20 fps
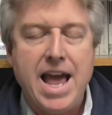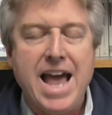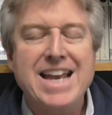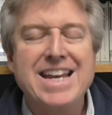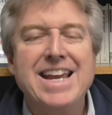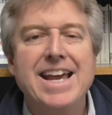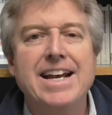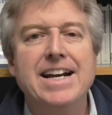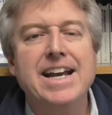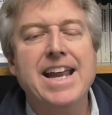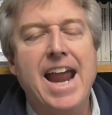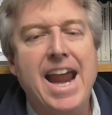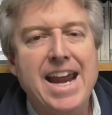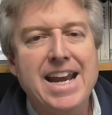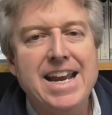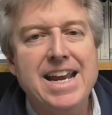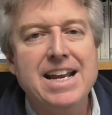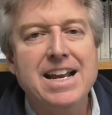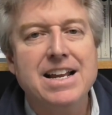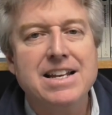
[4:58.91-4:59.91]
and get an
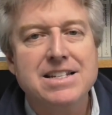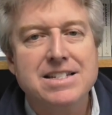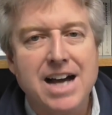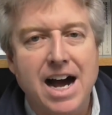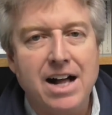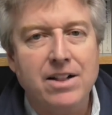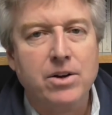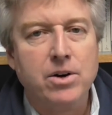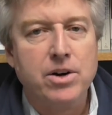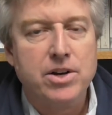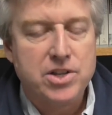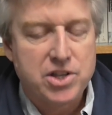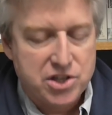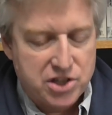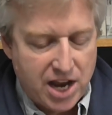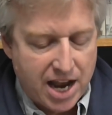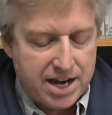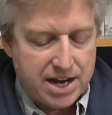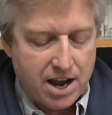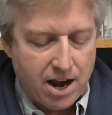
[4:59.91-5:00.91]
$80
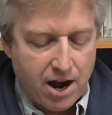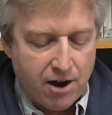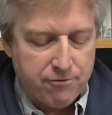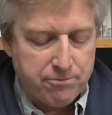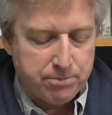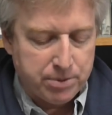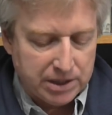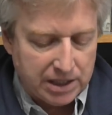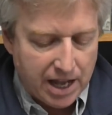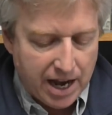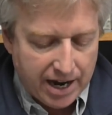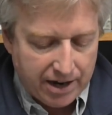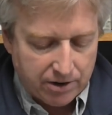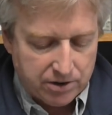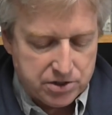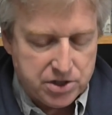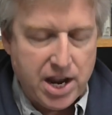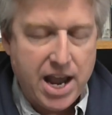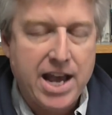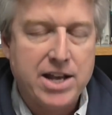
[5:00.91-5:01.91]
set of
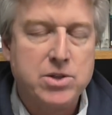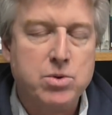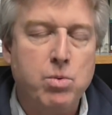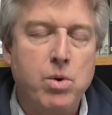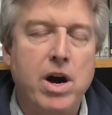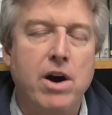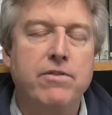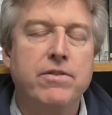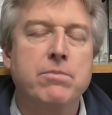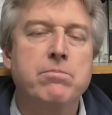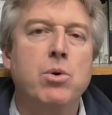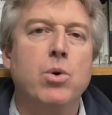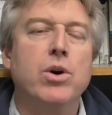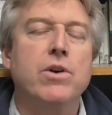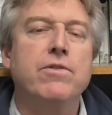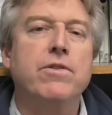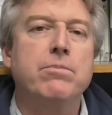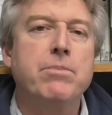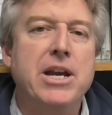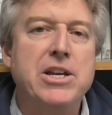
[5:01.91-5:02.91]
pliers as well. For
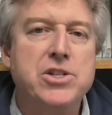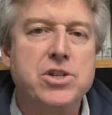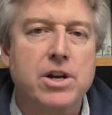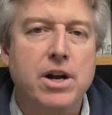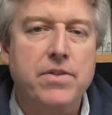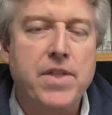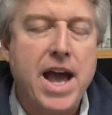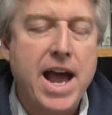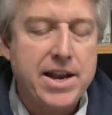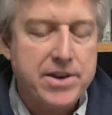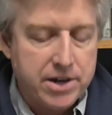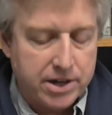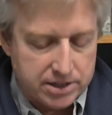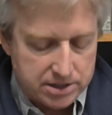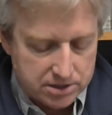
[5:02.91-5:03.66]
more information on that, you